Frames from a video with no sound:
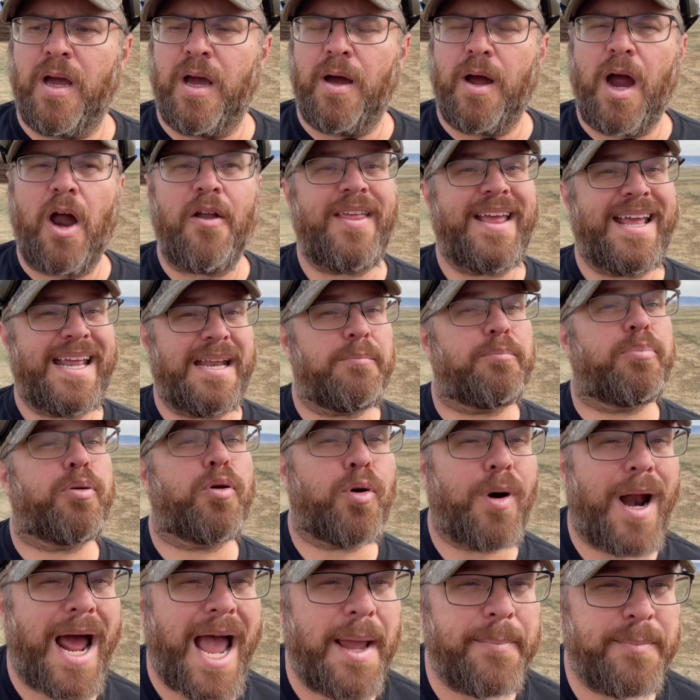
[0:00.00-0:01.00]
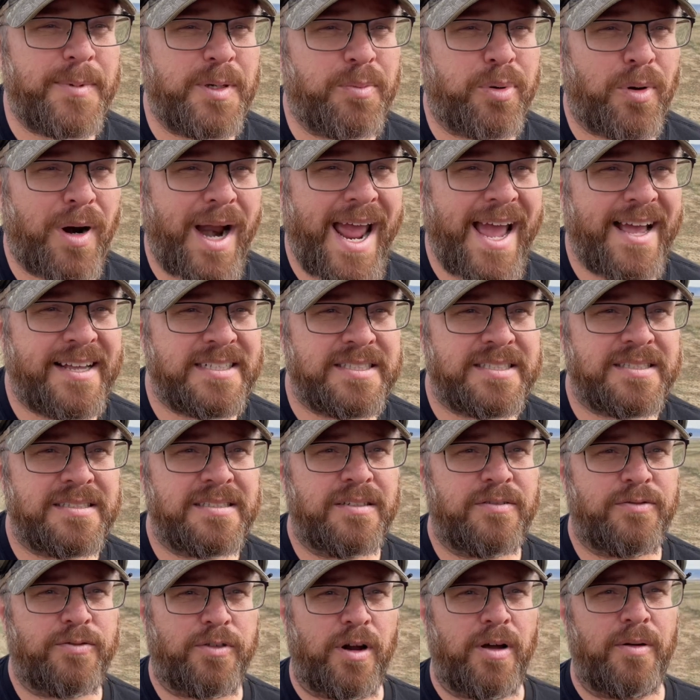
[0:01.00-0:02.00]
are they getting primed brass
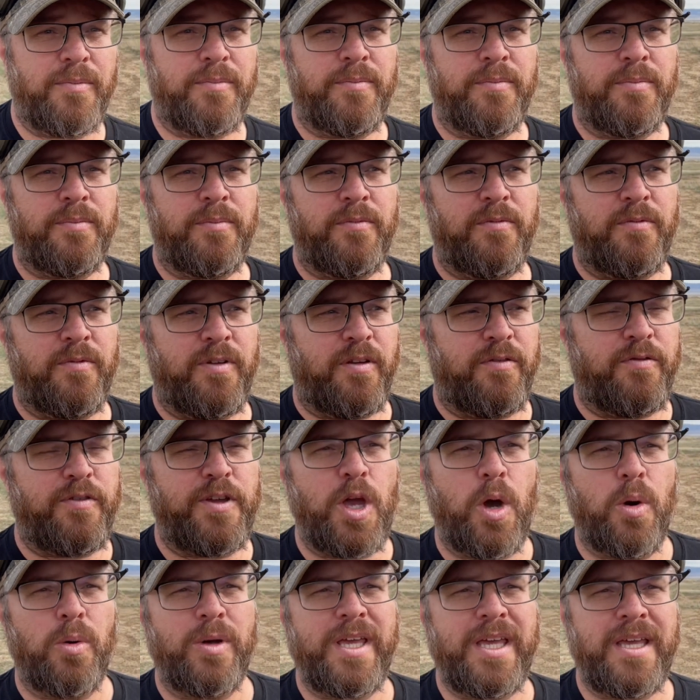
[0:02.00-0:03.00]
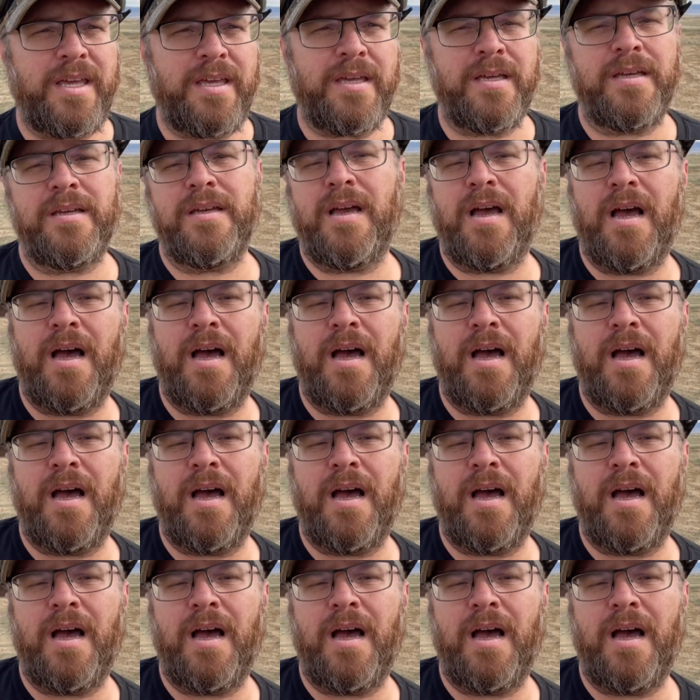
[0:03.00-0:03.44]
from Fiocchi?